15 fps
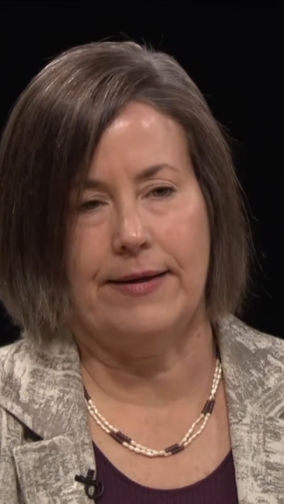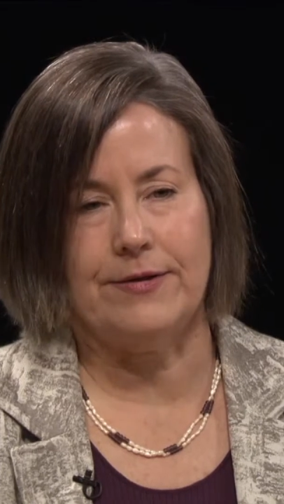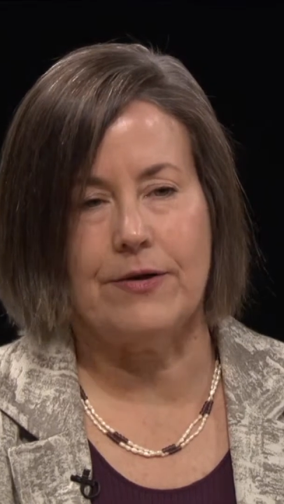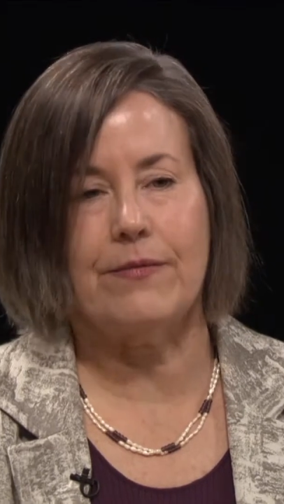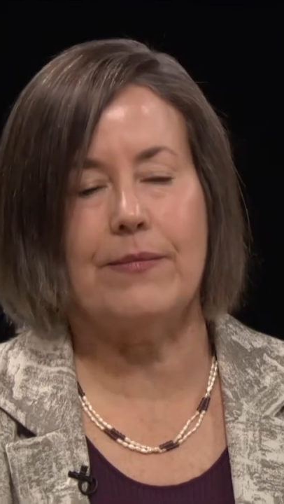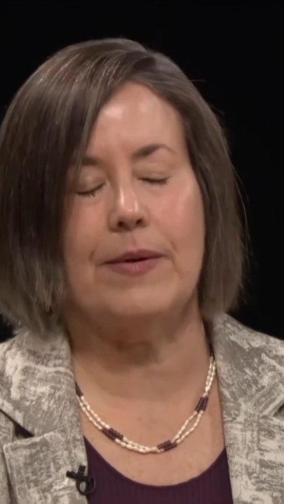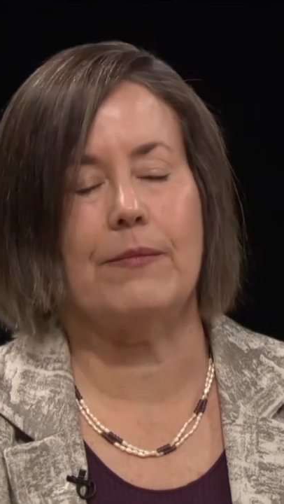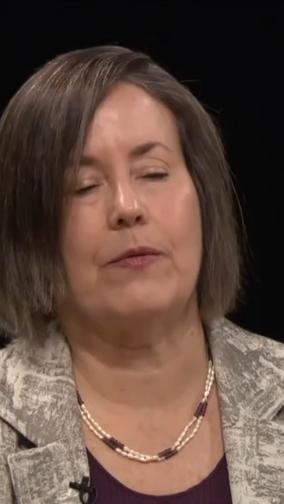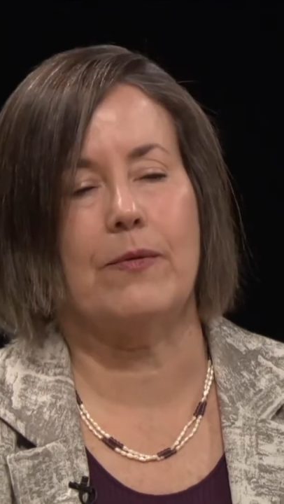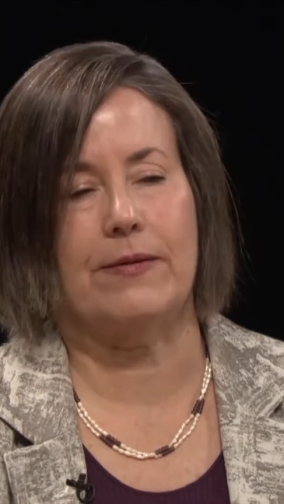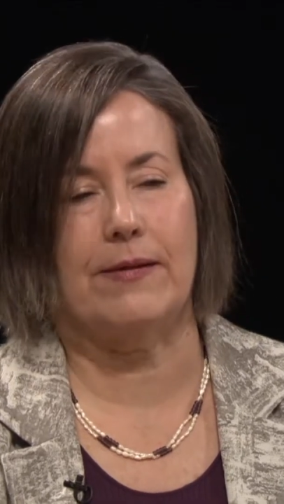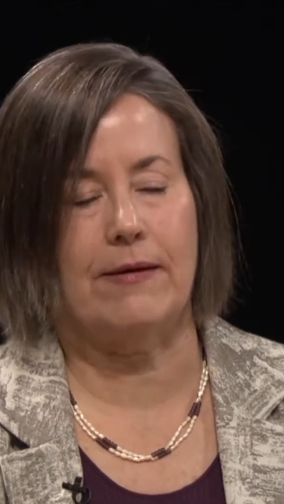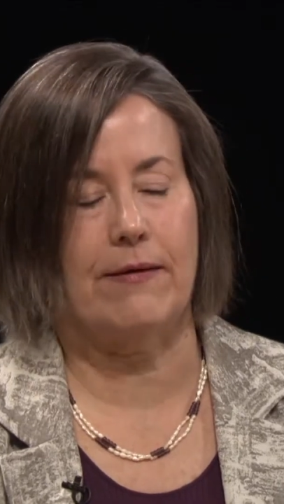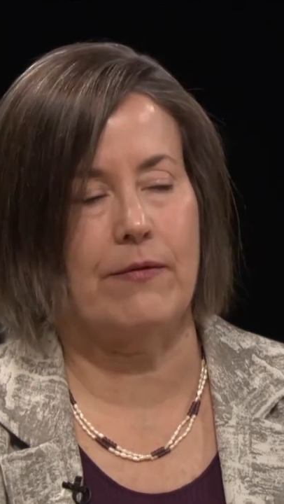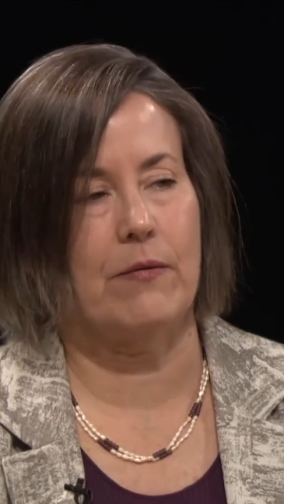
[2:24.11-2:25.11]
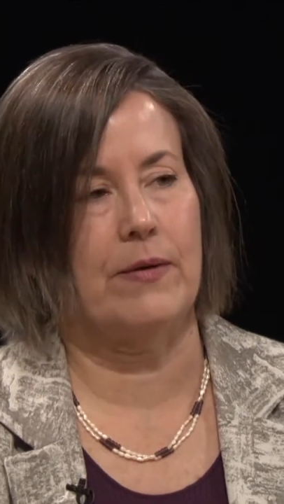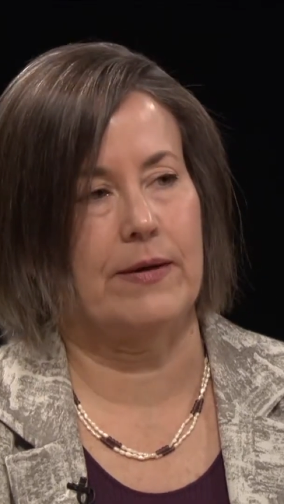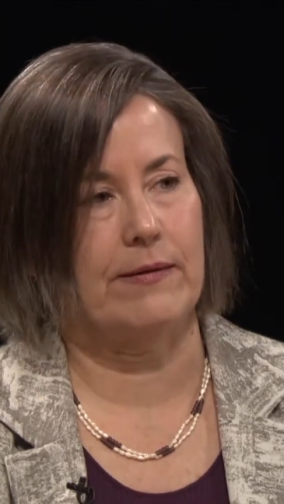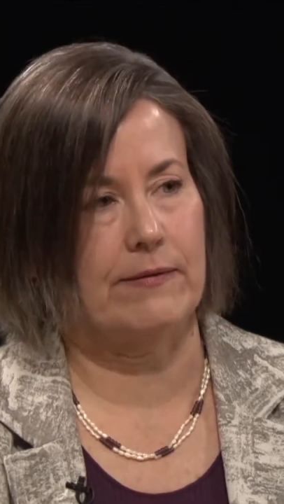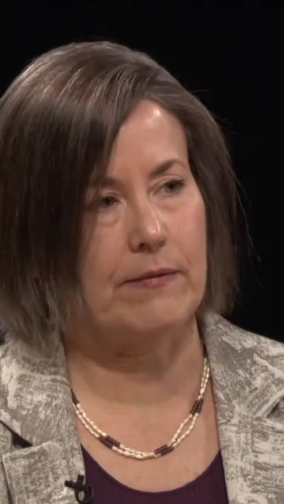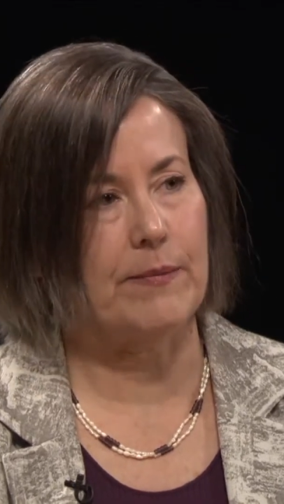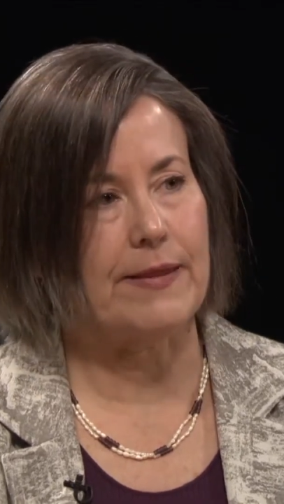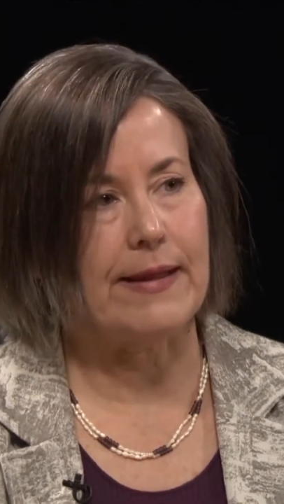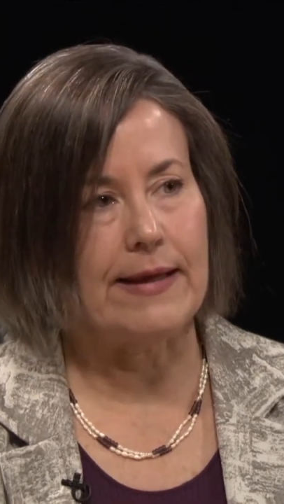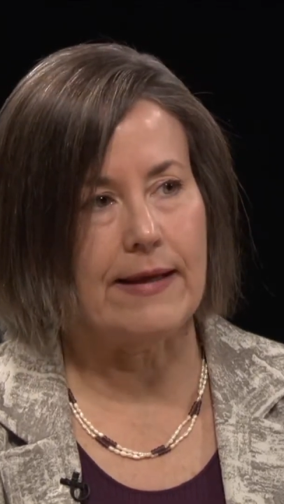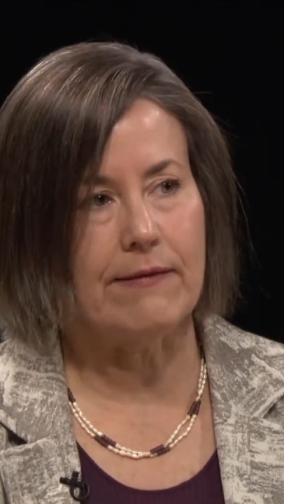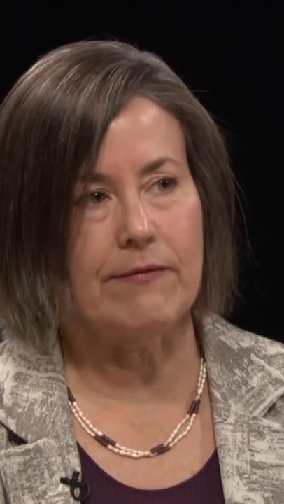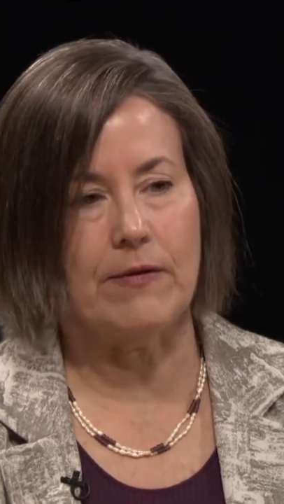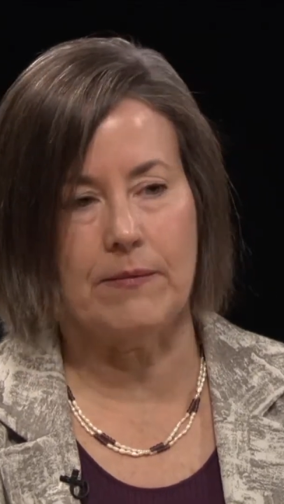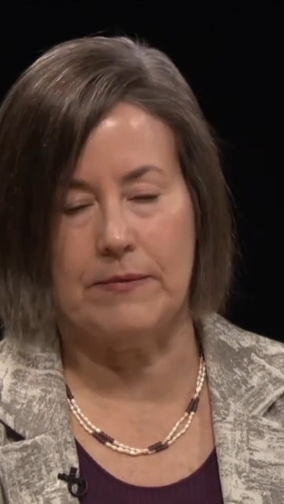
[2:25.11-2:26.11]
don't remember what the other one is, but they
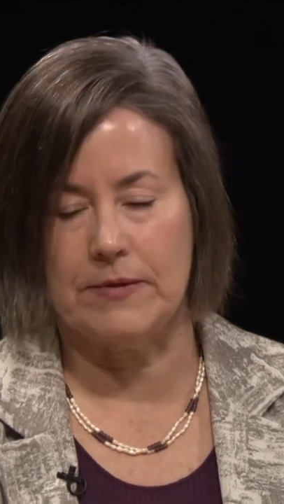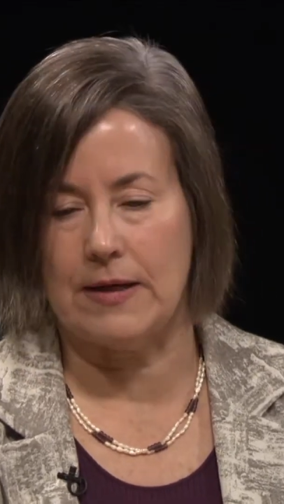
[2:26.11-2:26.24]
give them